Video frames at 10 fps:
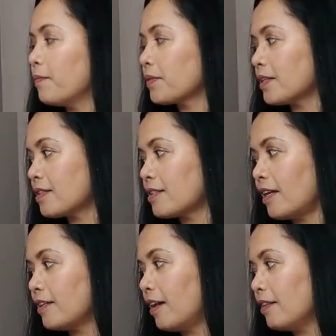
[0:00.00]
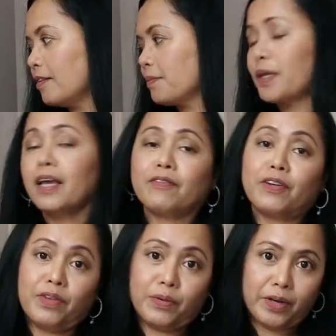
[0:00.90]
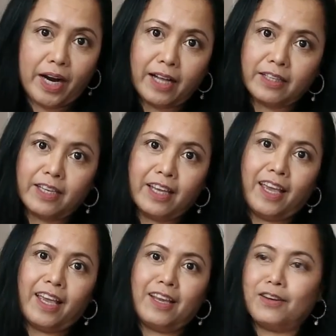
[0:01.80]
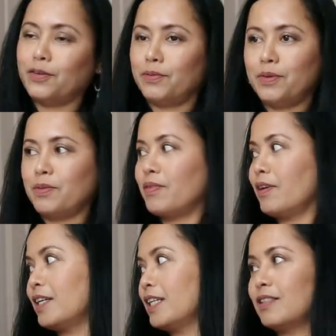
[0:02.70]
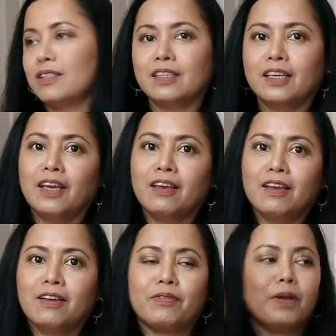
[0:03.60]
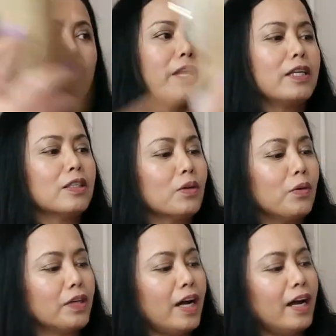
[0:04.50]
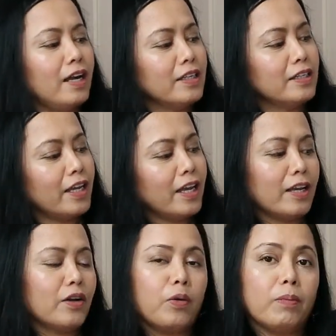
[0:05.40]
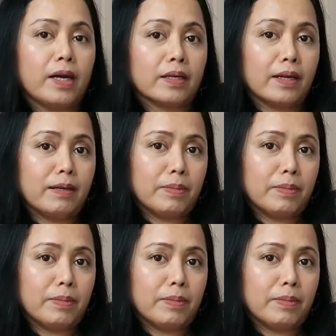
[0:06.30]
This sandal perfect for holiday, you know, if you're planning to, if I'm planning to go on holiday, go back and